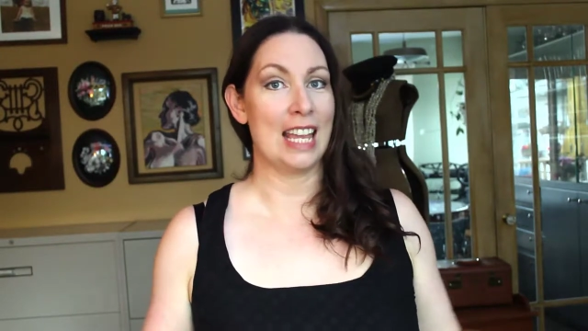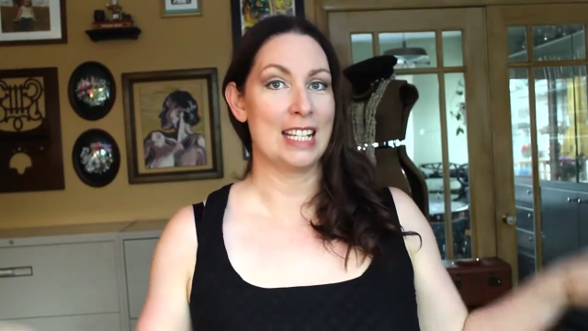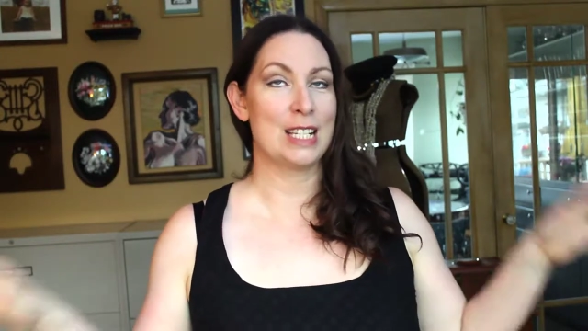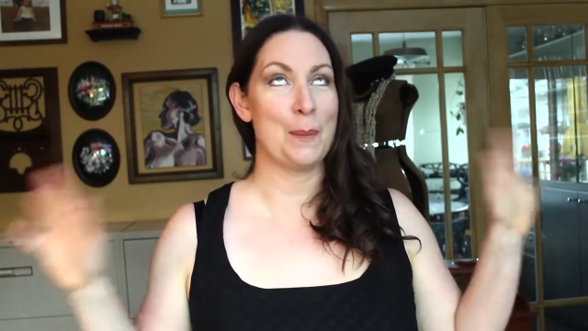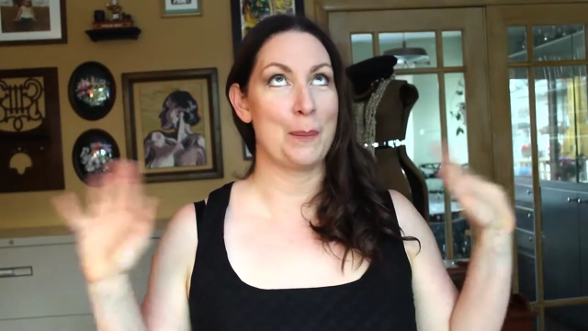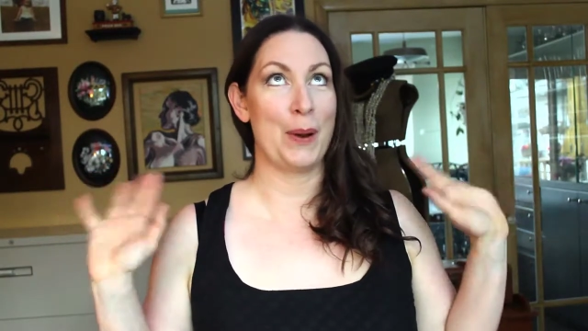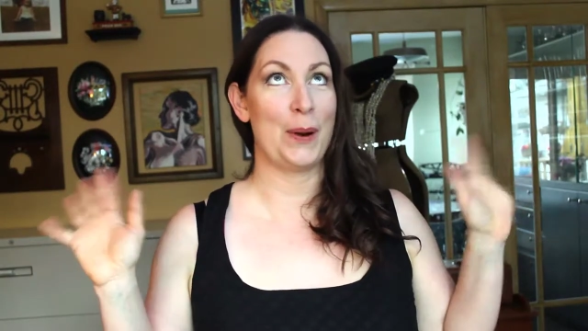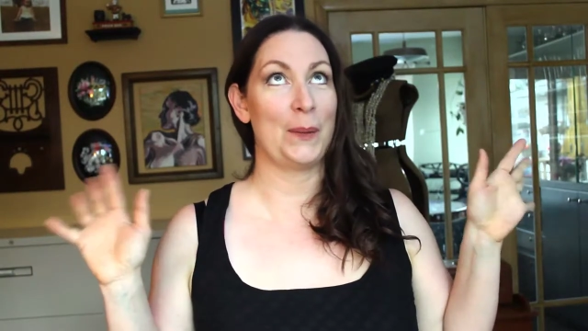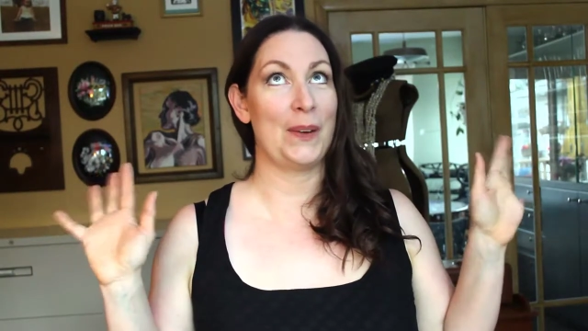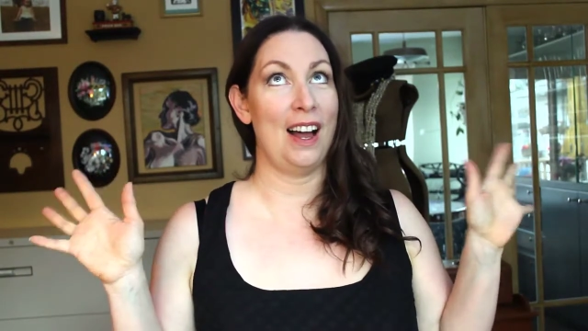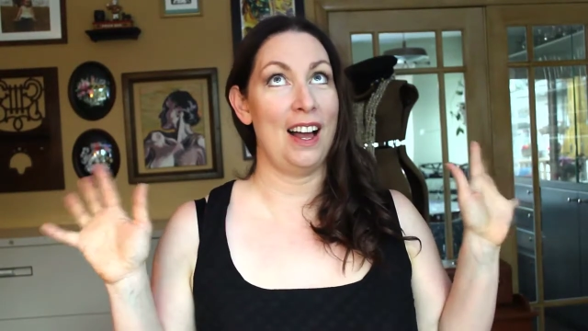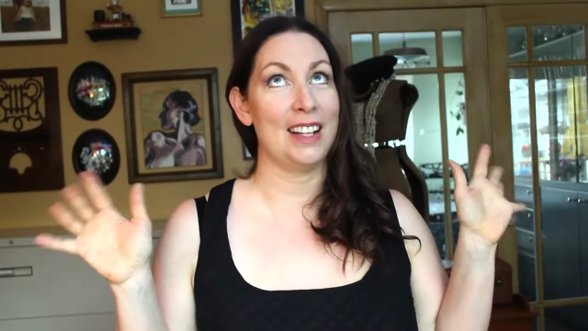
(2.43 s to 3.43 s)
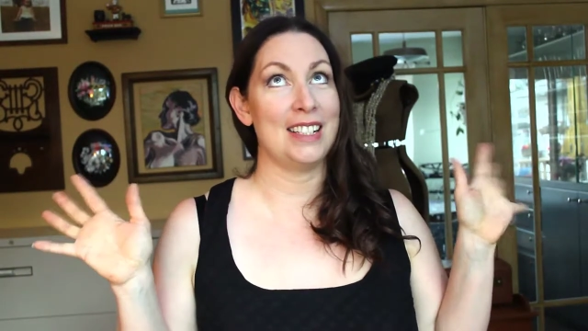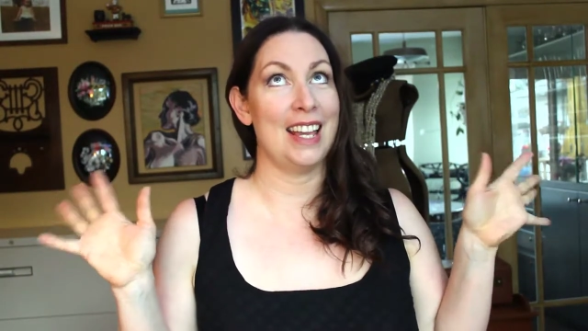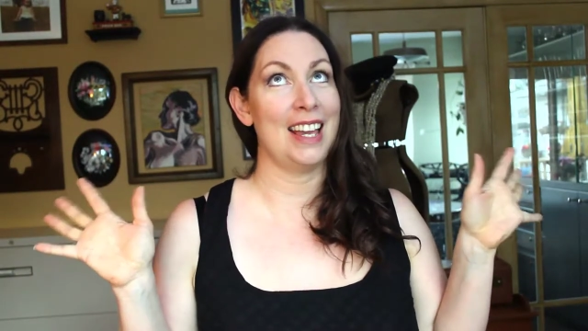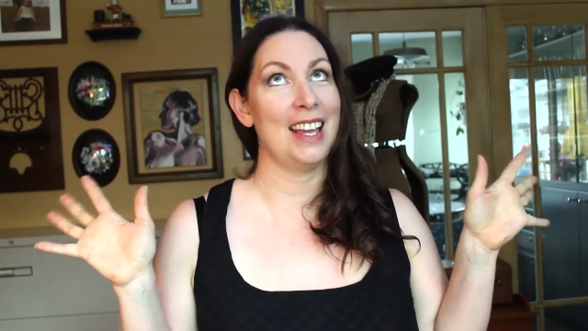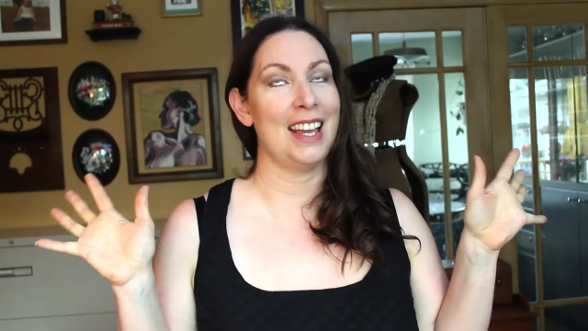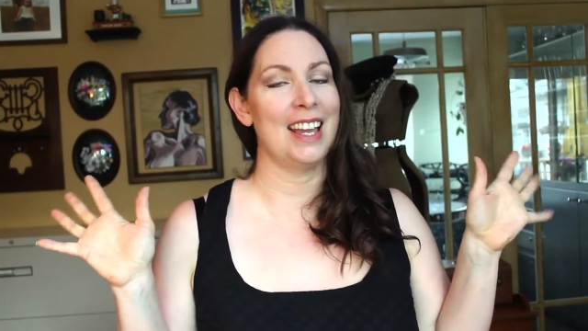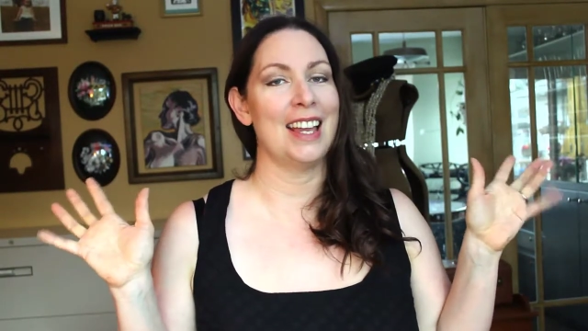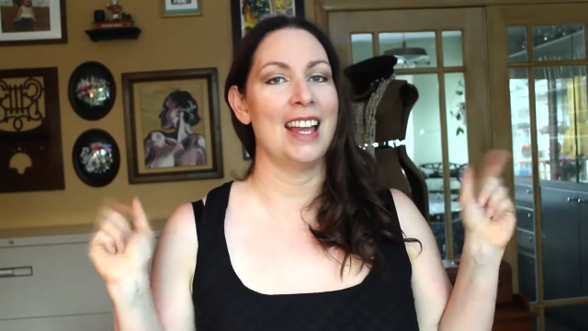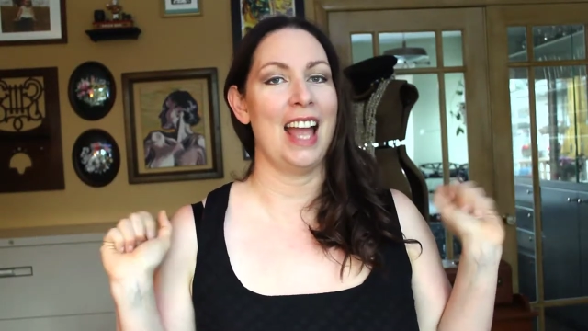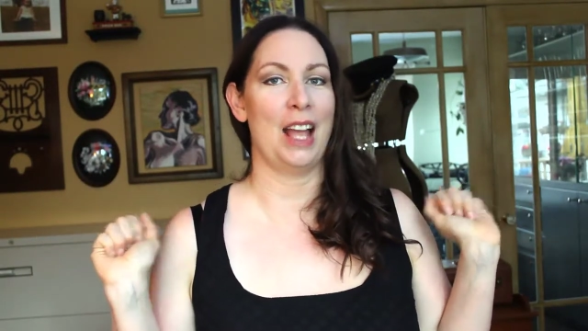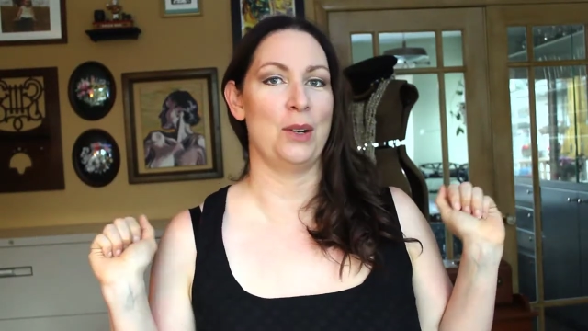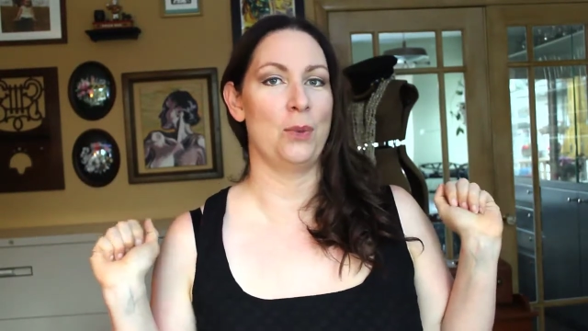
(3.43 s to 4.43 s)
It's bra day
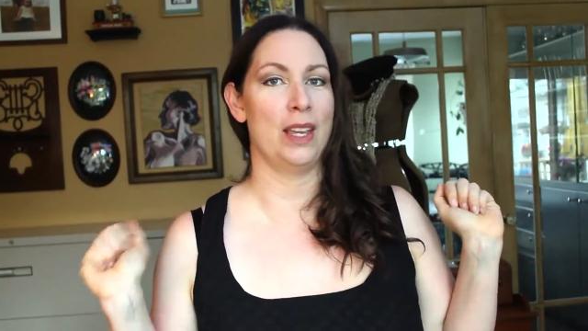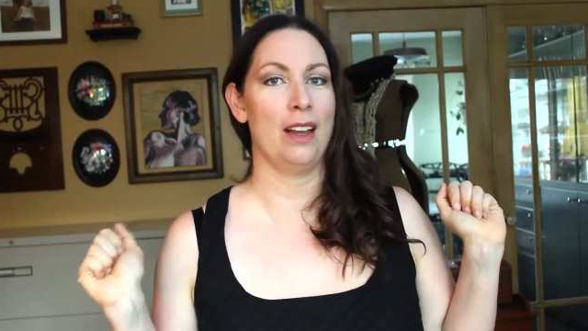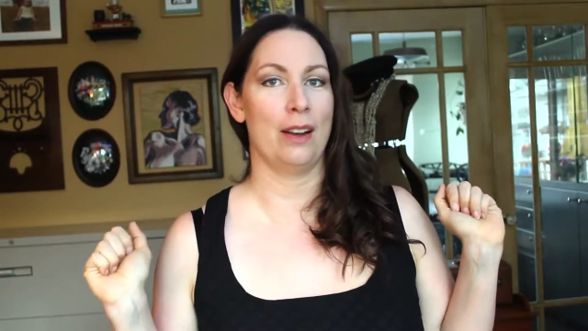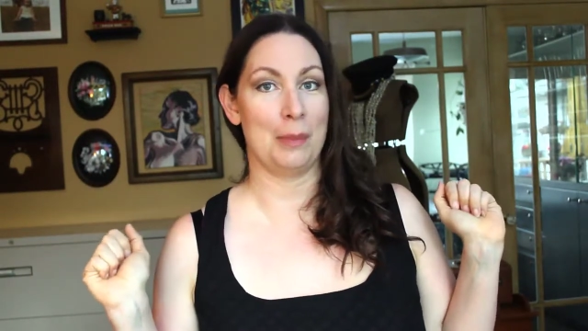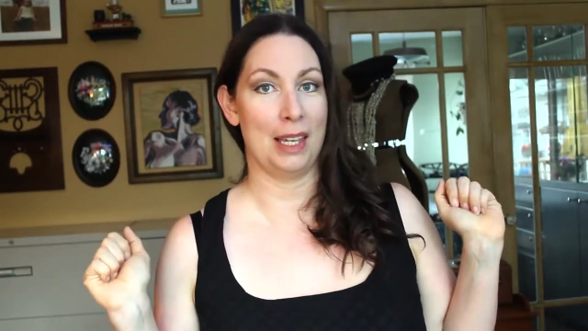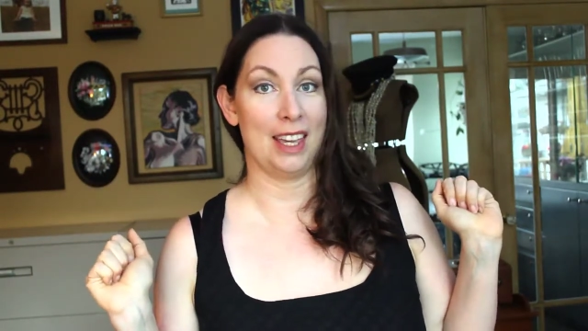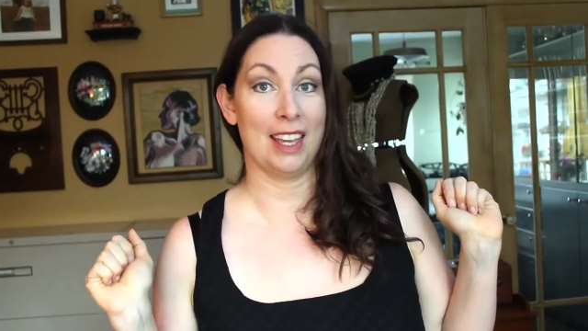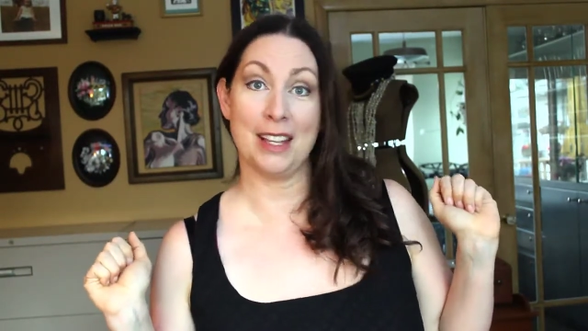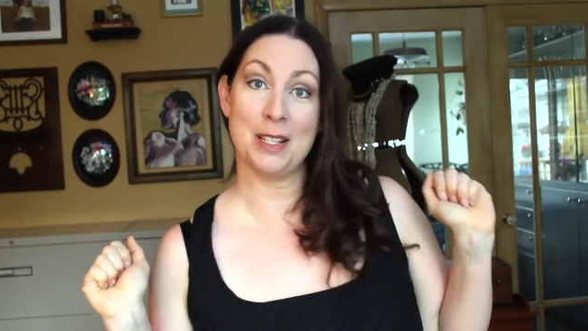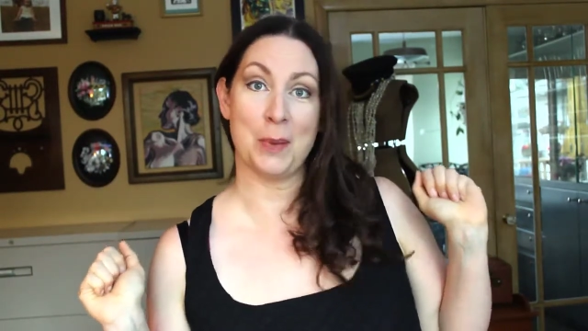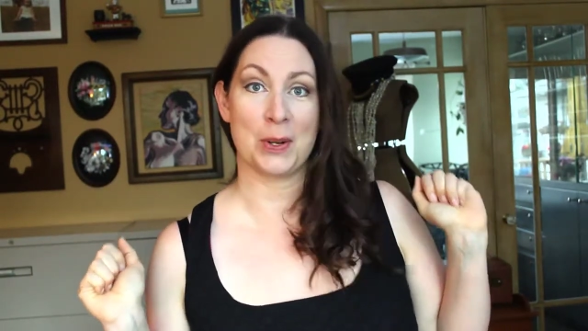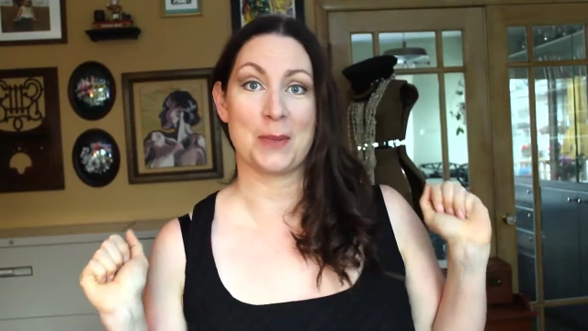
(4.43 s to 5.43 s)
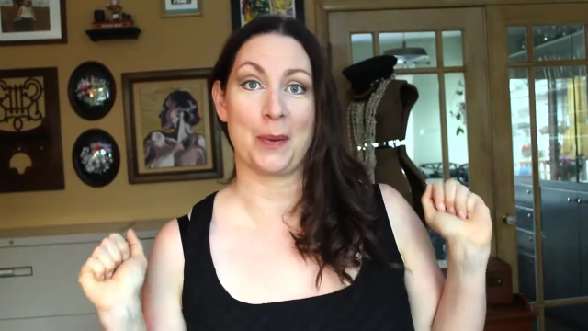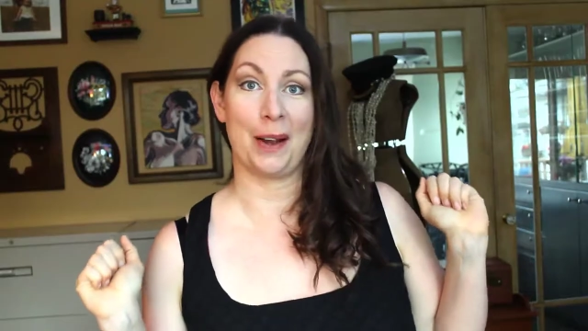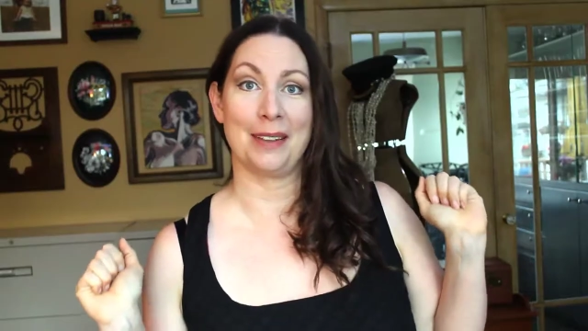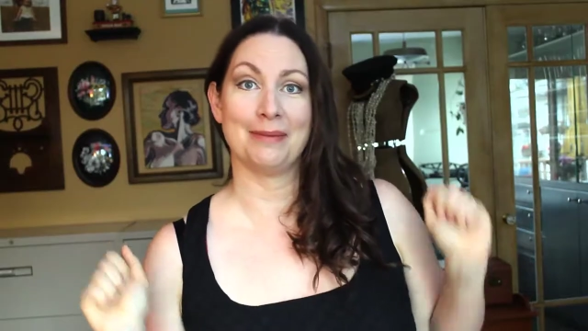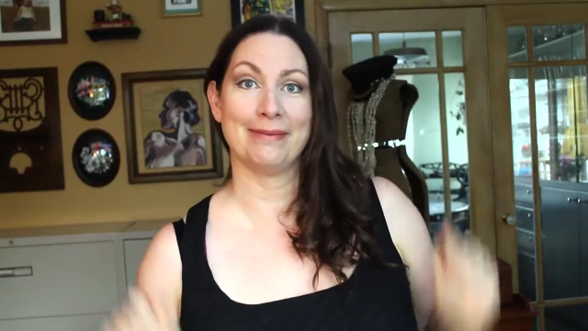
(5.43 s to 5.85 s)
and we are making a sports bra.